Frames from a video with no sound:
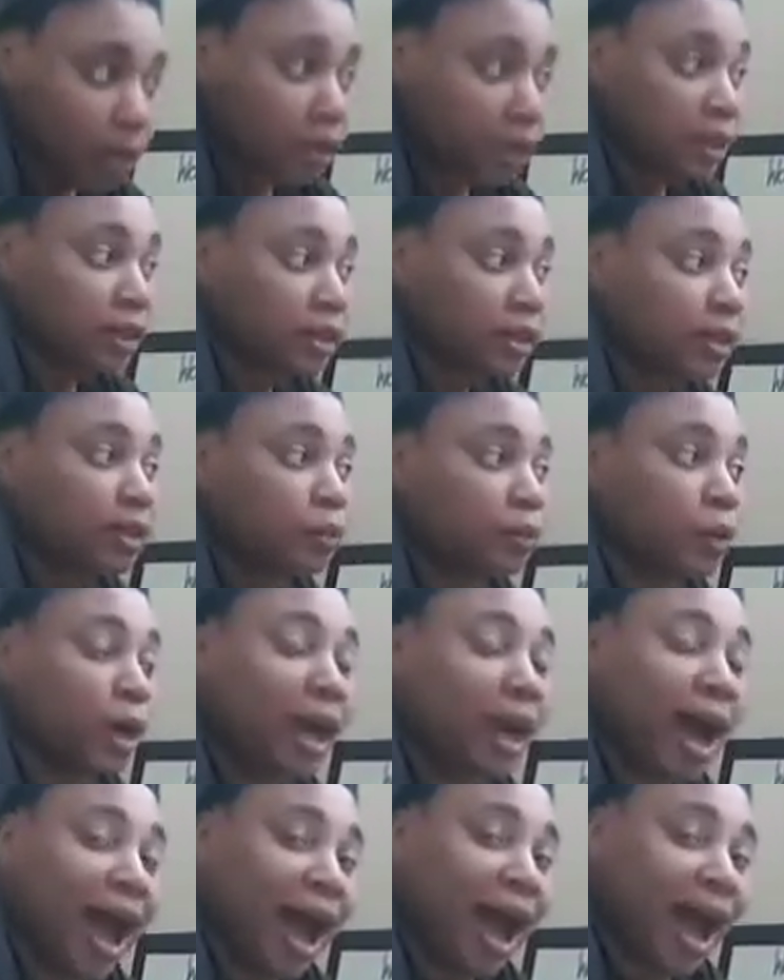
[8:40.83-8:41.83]
This is
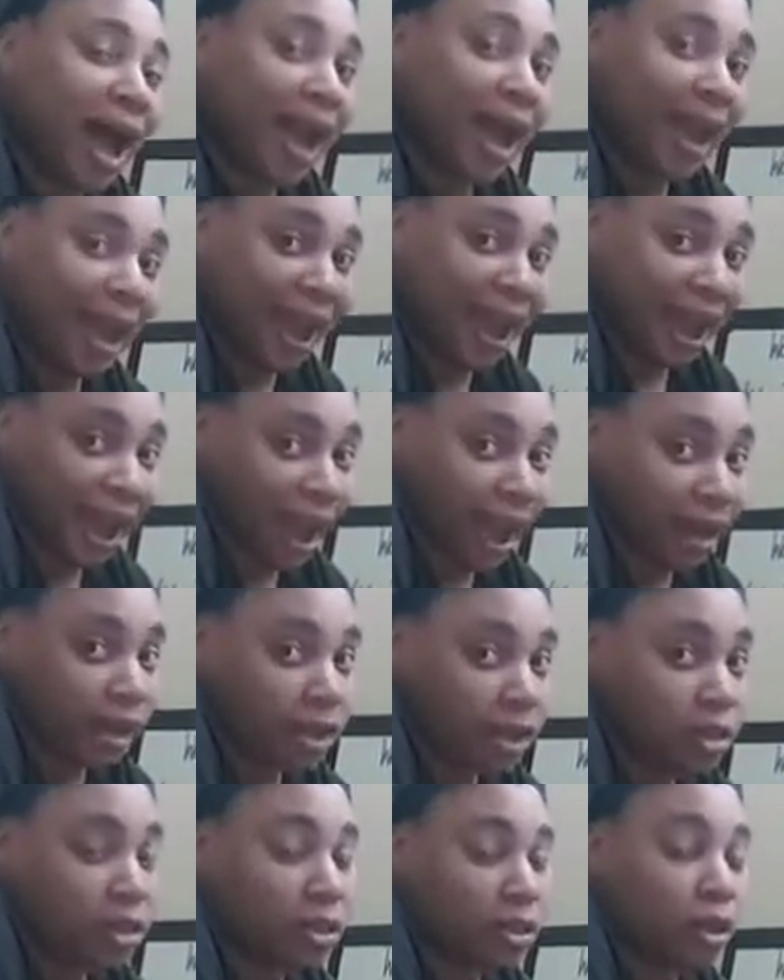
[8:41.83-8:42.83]
what I
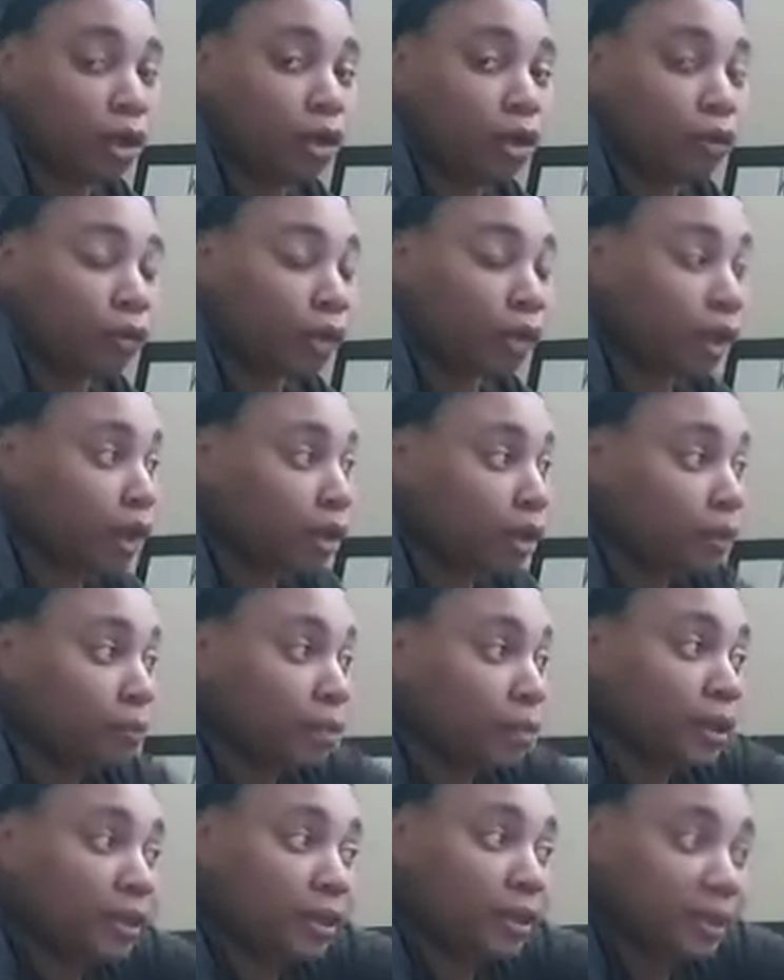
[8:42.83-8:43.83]
added to the curriculum.
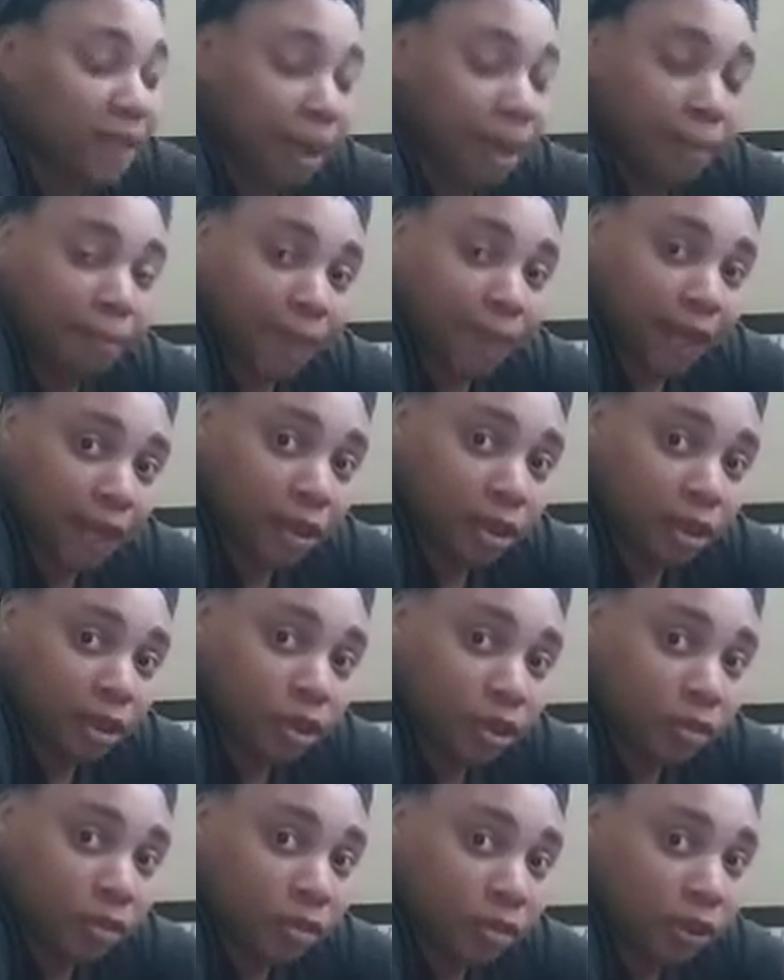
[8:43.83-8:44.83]
This is not
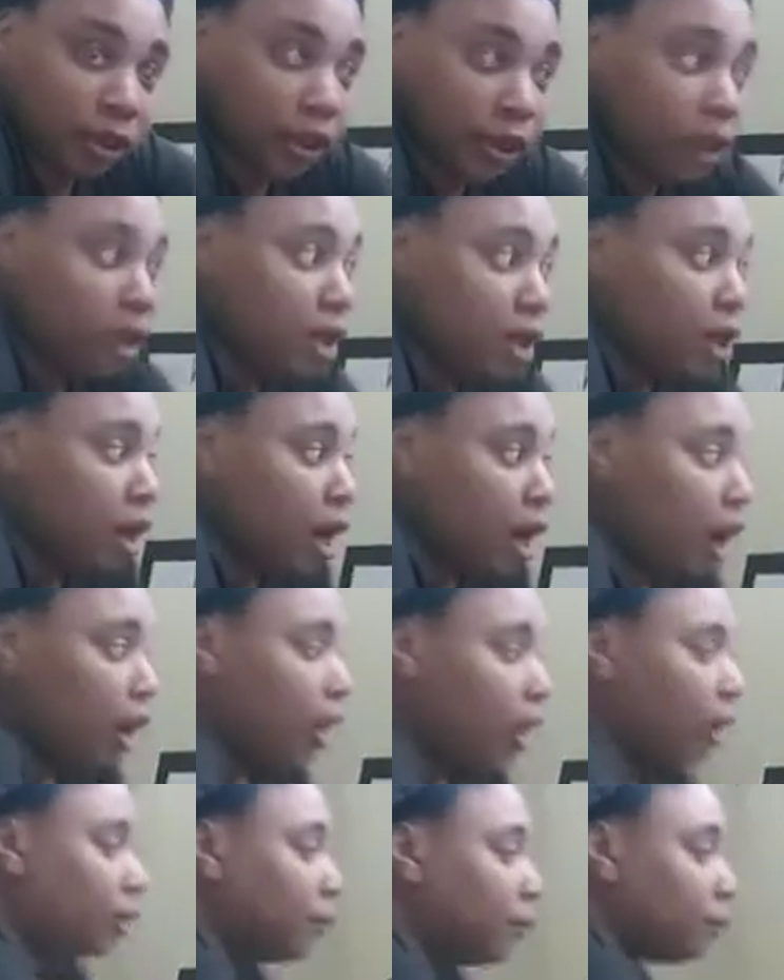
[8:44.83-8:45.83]
mandatory,
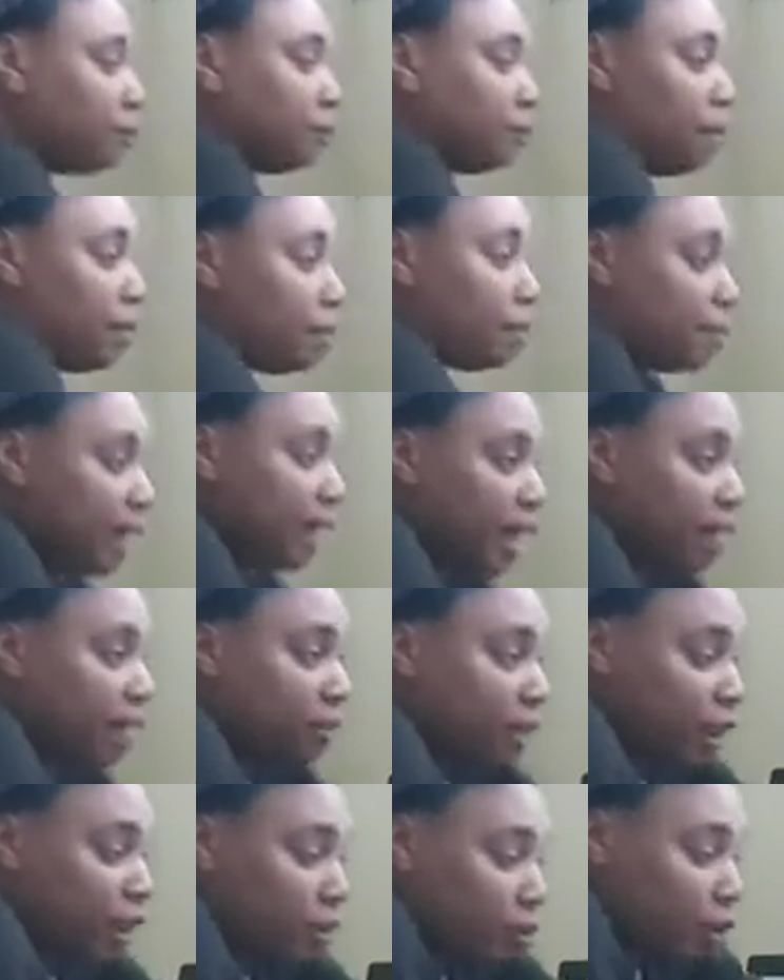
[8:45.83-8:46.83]
but math,
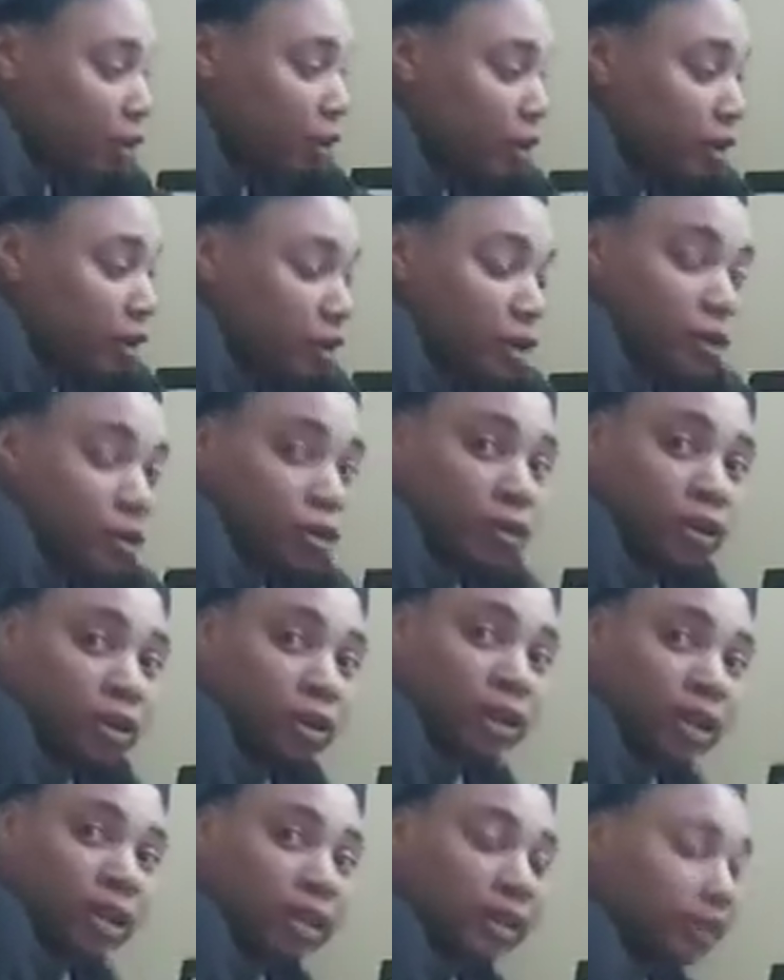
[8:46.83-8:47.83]
language arts, social
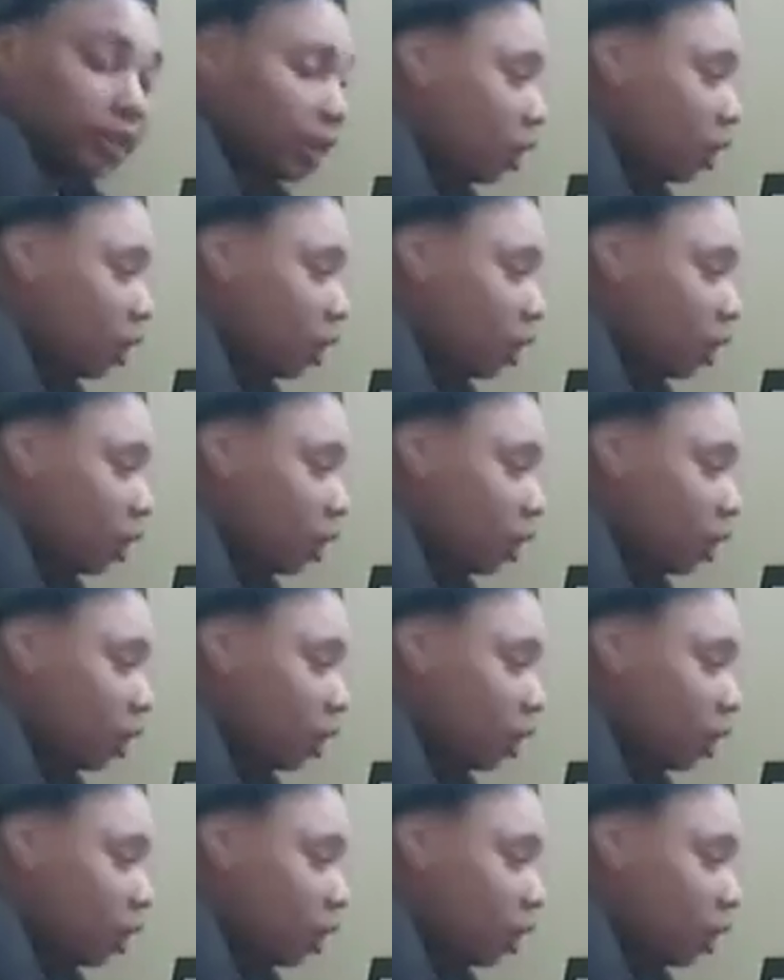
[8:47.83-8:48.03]
studies,